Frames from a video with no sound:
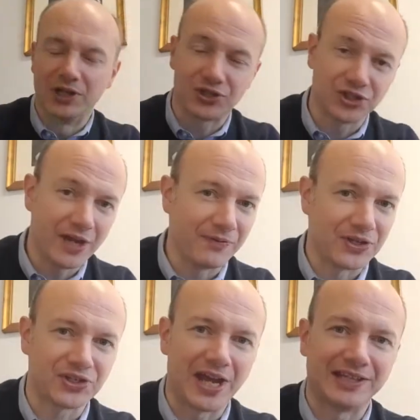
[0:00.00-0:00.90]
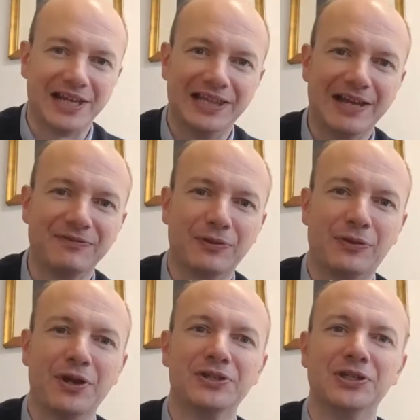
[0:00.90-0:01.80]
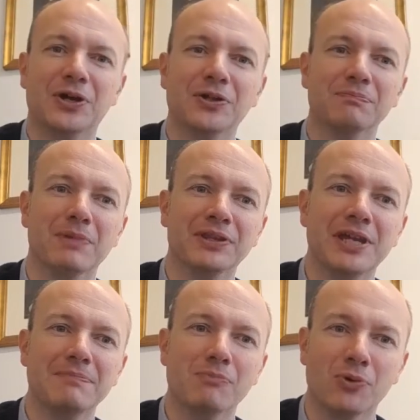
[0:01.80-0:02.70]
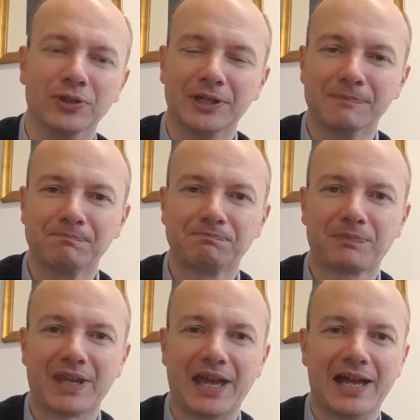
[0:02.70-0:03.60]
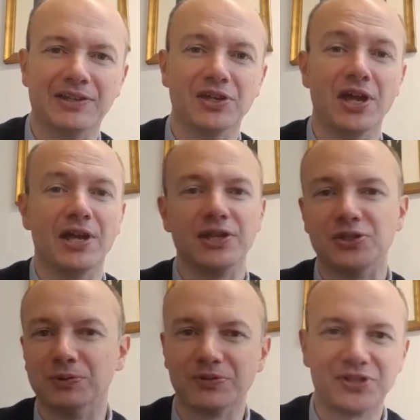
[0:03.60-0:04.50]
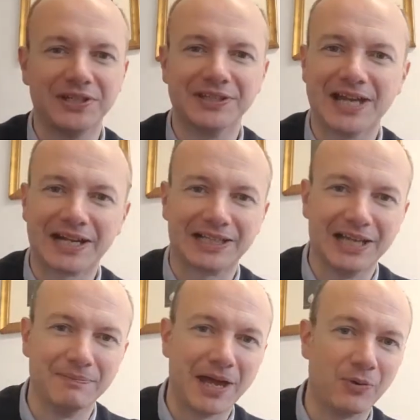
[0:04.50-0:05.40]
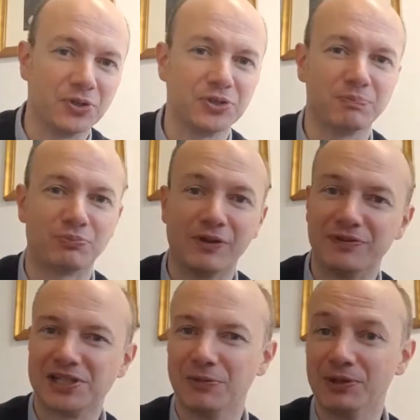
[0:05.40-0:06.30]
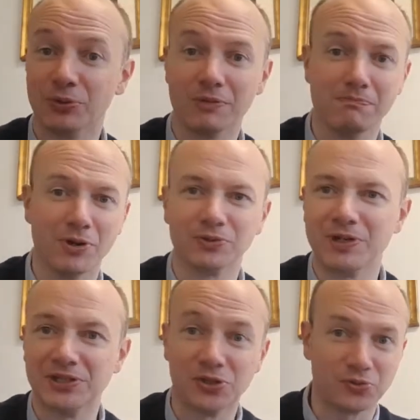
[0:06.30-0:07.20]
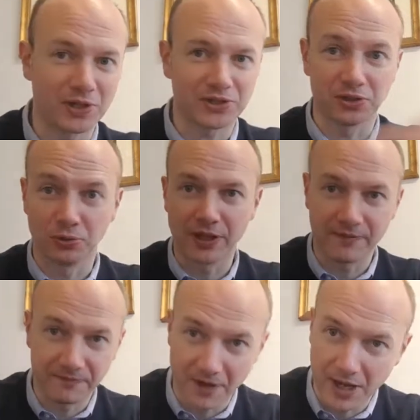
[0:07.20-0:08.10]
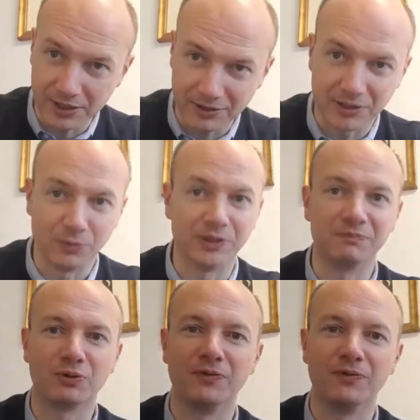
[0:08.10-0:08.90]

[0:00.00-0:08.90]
service at 11:30 on Monday morning. And as you would have seen in that clip, that was previously when all the moderators dressed in all their finery would have